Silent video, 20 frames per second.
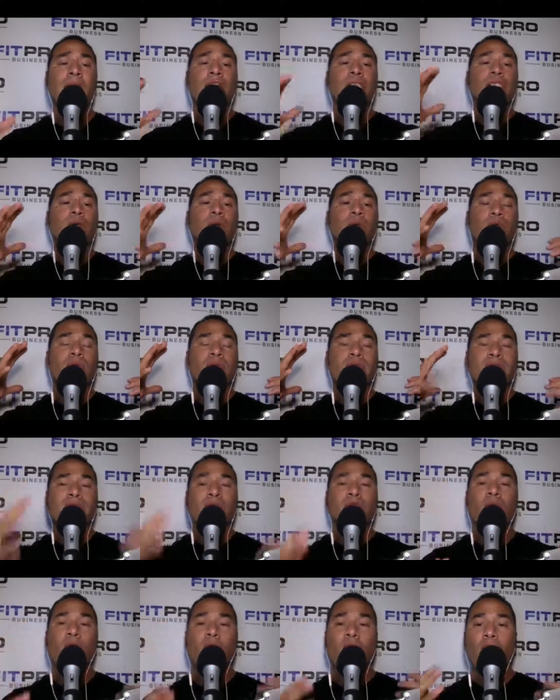So these
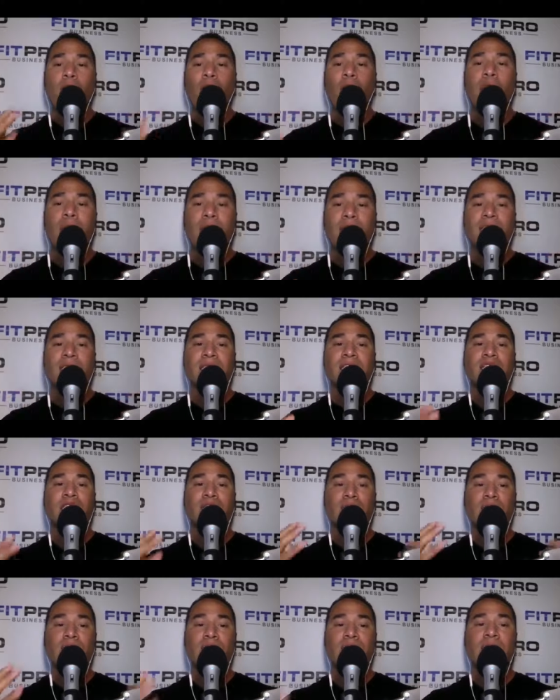are all things that
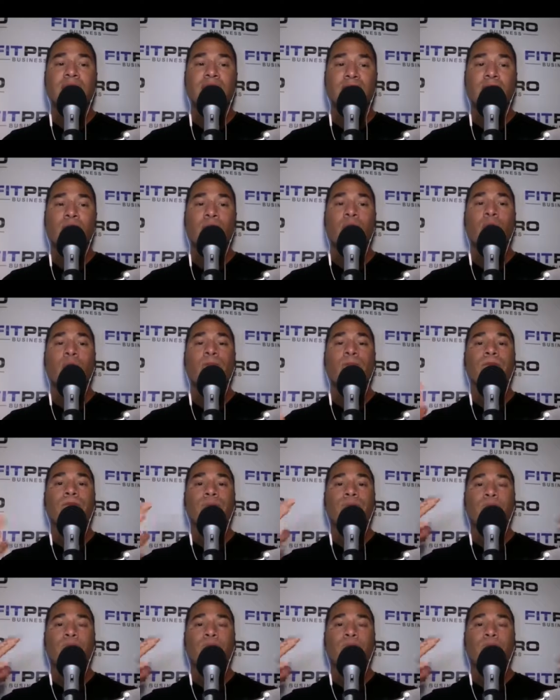you need to know